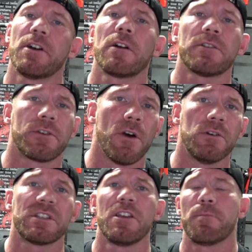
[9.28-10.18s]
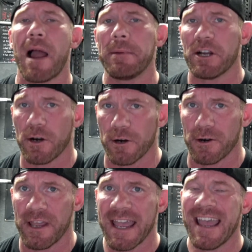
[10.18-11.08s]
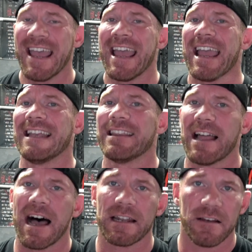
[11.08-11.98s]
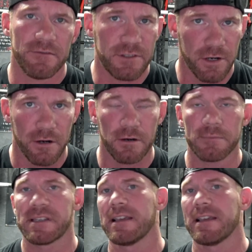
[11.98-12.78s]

talked to a coach, then you probably heard a lot of terms,